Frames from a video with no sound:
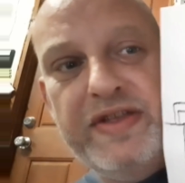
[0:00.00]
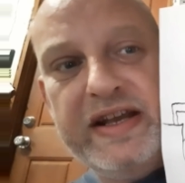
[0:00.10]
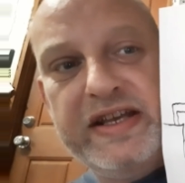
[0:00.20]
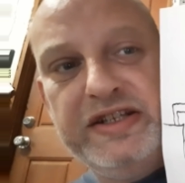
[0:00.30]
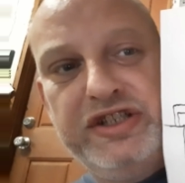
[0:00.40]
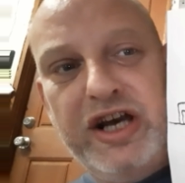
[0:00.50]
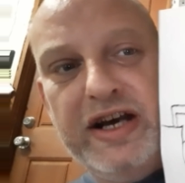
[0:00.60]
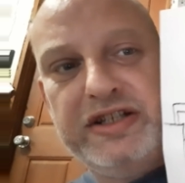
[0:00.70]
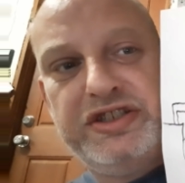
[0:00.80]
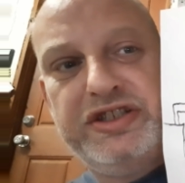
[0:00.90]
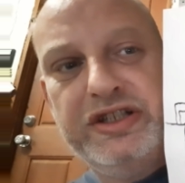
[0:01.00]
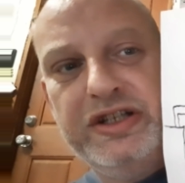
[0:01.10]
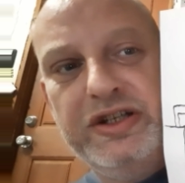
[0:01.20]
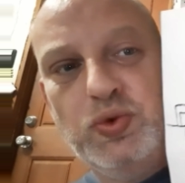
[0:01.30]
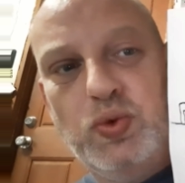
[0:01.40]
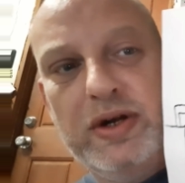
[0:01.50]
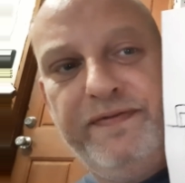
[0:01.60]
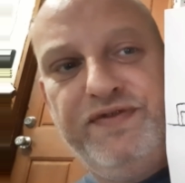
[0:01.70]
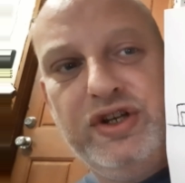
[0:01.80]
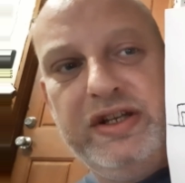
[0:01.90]
that can touch in one
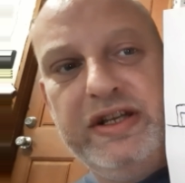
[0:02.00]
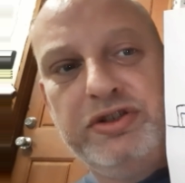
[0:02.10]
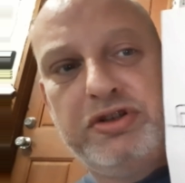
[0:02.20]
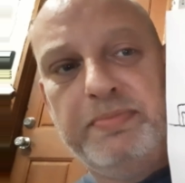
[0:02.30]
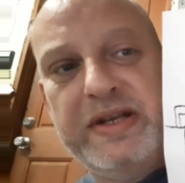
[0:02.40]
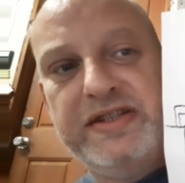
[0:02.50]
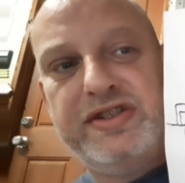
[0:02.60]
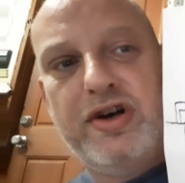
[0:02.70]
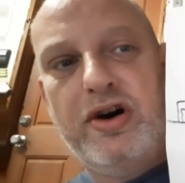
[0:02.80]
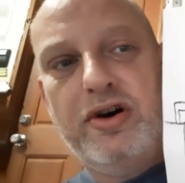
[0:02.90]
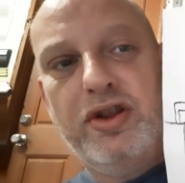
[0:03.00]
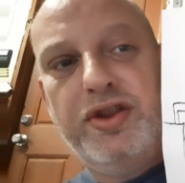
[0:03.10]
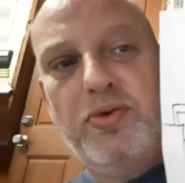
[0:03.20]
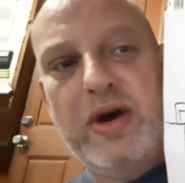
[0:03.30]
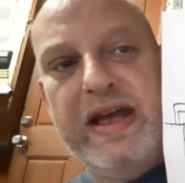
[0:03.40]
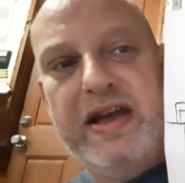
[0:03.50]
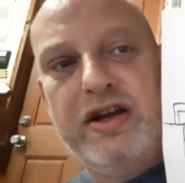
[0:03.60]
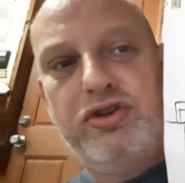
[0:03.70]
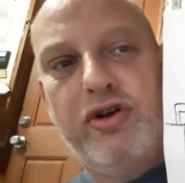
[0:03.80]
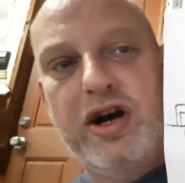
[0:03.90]
foot increments all the way
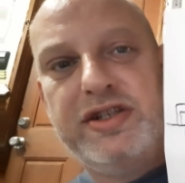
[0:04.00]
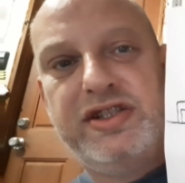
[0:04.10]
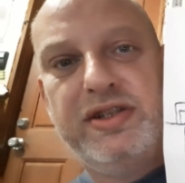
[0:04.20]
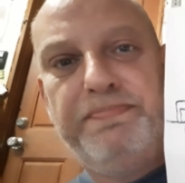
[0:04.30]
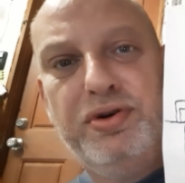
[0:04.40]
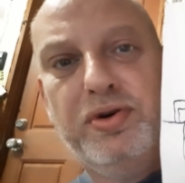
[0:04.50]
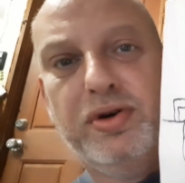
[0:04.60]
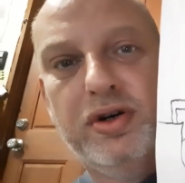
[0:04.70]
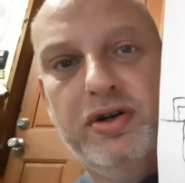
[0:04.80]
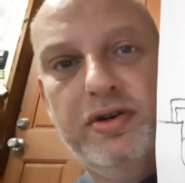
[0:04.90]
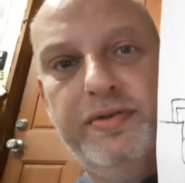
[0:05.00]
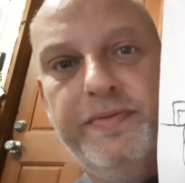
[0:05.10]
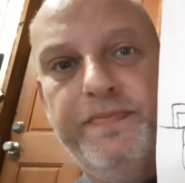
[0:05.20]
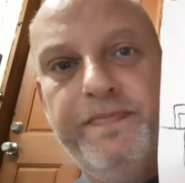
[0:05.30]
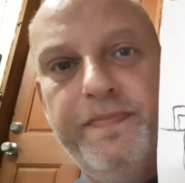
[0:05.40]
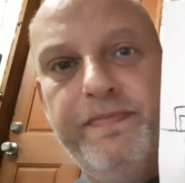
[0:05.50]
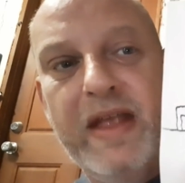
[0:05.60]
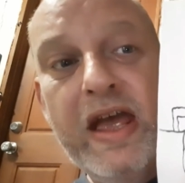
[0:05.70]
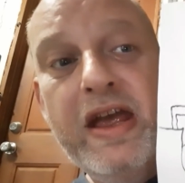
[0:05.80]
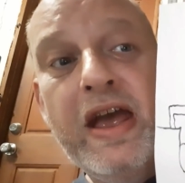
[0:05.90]
across the pool.
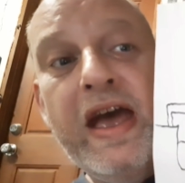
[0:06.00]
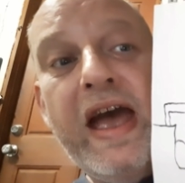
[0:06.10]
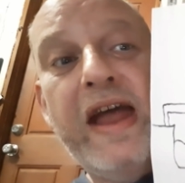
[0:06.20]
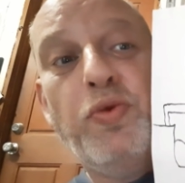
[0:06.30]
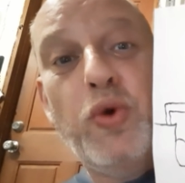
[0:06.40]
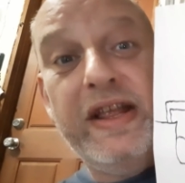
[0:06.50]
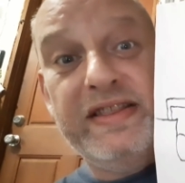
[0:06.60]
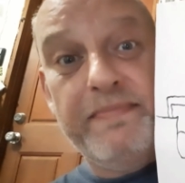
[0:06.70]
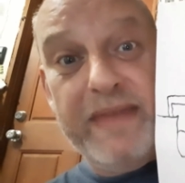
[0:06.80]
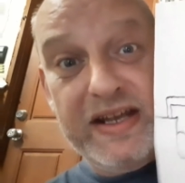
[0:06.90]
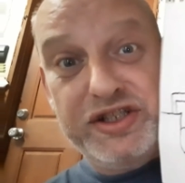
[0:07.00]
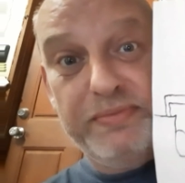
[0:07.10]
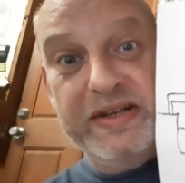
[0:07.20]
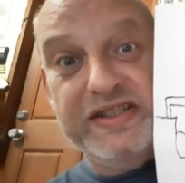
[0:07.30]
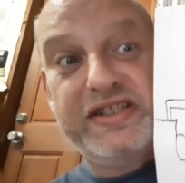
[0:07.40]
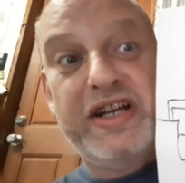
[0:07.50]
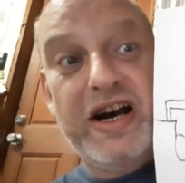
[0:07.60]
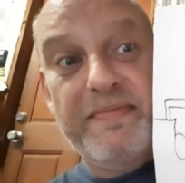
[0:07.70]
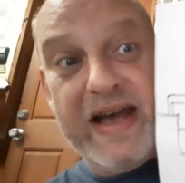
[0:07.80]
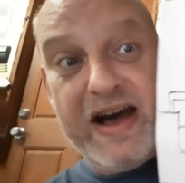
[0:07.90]
And when the measurements
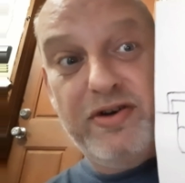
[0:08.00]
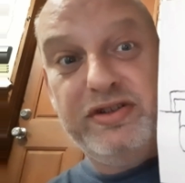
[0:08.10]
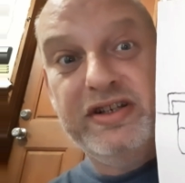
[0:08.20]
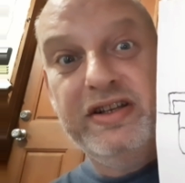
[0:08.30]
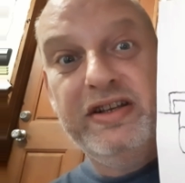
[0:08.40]
come out